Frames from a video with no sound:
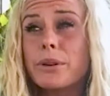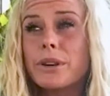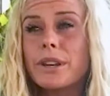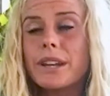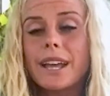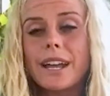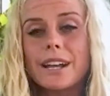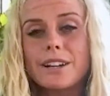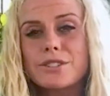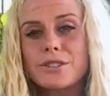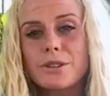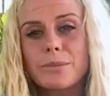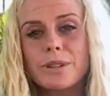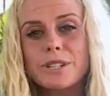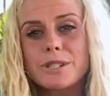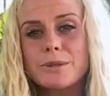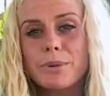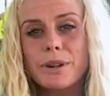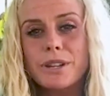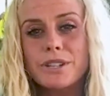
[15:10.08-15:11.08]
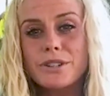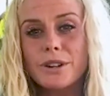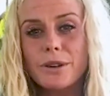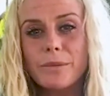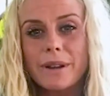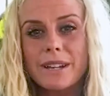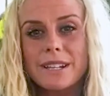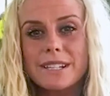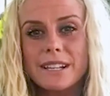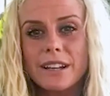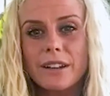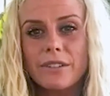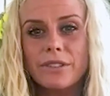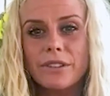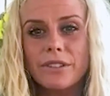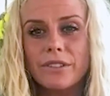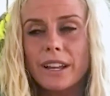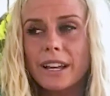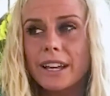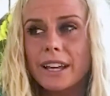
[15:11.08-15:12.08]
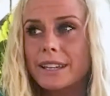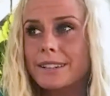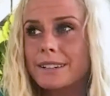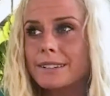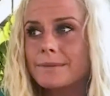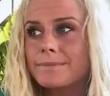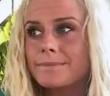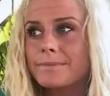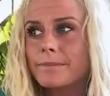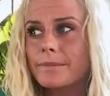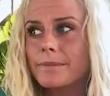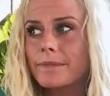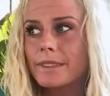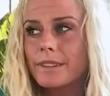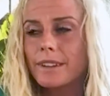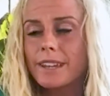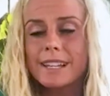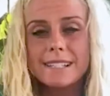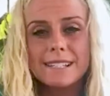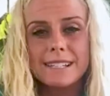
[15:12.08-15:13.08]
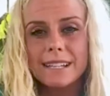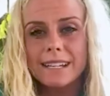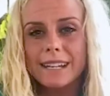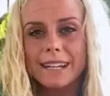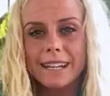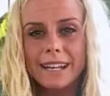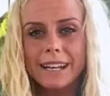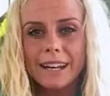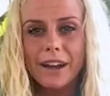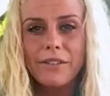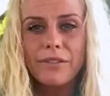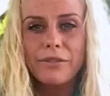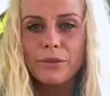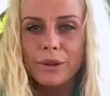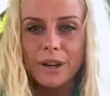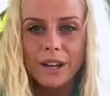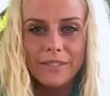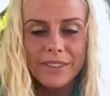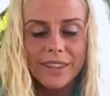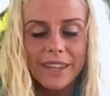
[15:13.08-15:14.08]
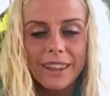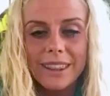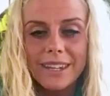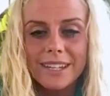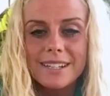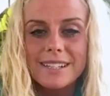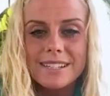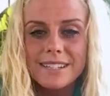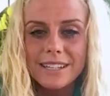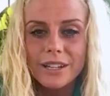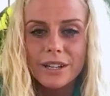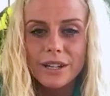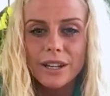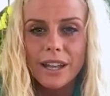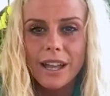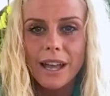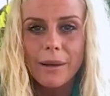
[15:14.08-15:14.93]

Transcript: putting extra much pressure on myself of like, is it enough what I've done this year?